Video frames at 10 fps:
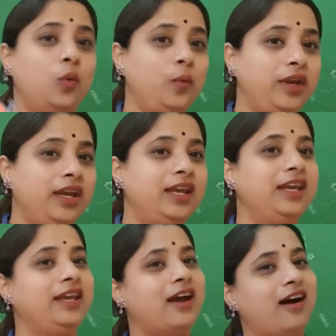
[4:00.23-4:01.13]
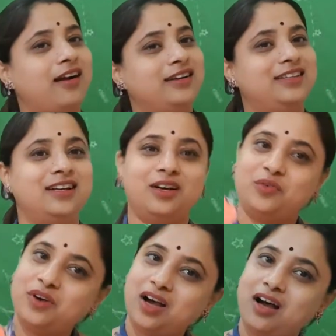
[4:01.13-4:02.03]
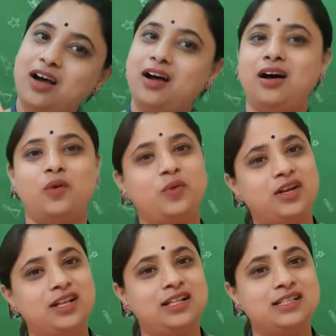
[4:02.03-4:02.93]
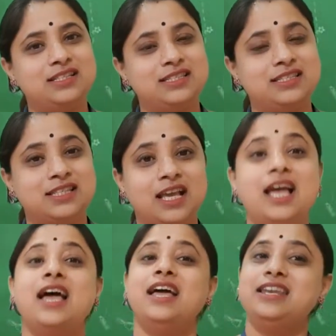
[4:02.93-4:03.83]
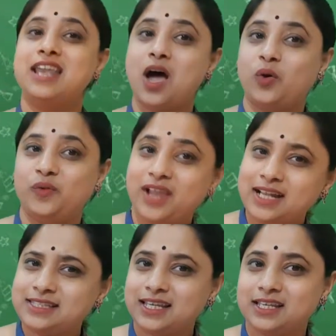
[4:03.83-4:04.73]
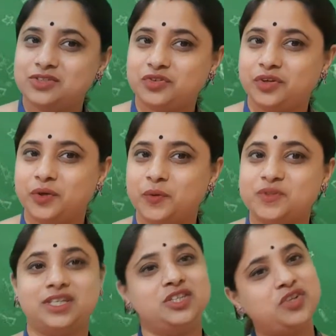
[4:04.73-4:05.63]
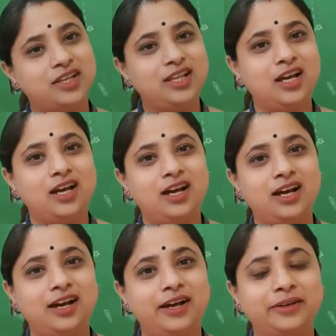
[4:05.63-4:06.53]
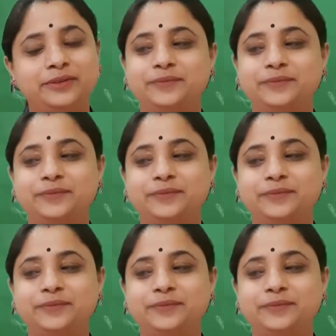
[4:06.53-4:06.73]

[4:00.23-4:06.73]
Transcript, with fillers: We are the vowels. Now let's introduce each other.